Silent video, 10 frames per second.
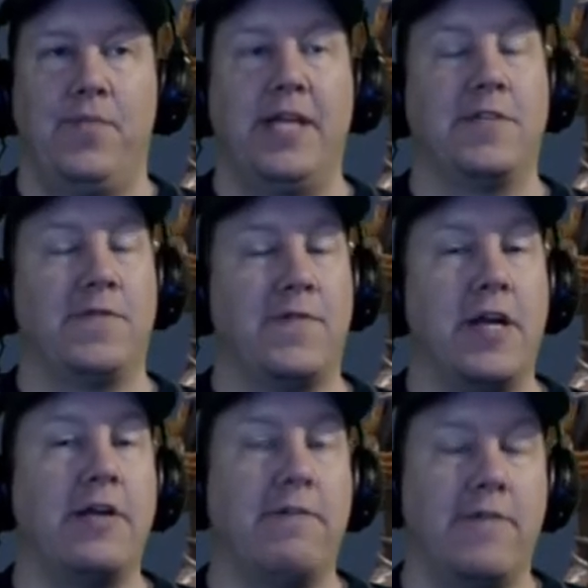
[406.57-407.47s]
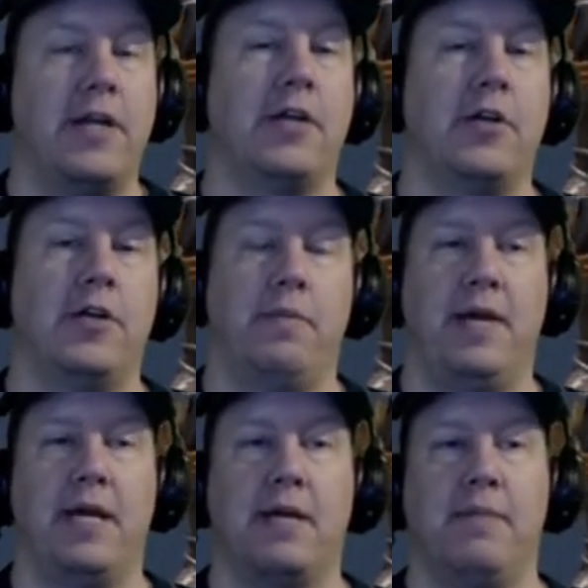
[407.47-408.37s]
is very, very good to
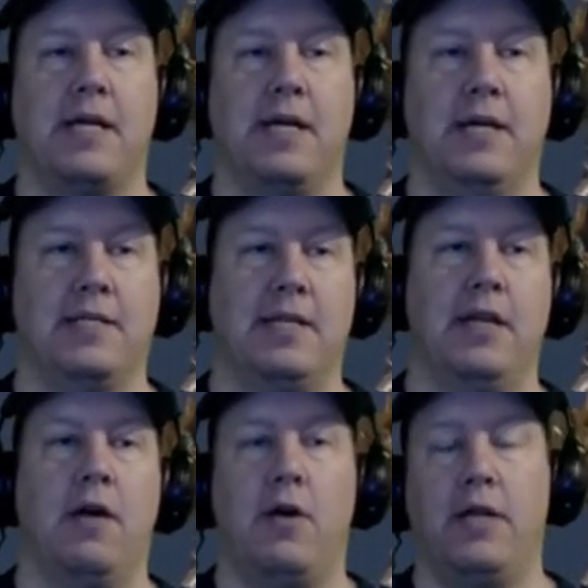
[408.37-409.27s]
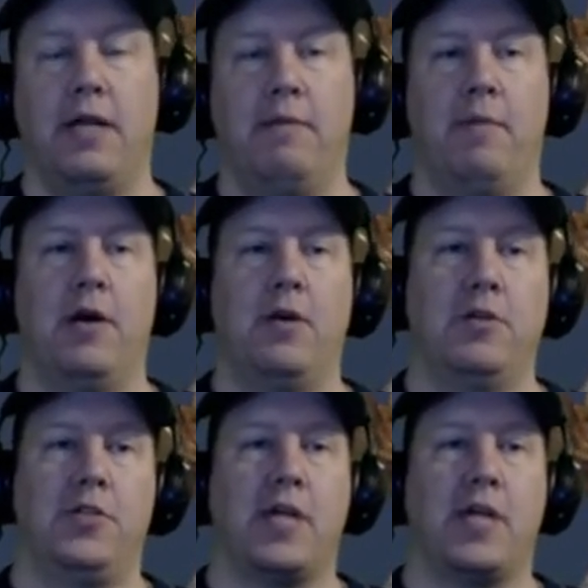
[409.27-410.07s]
pick because in all MMOs,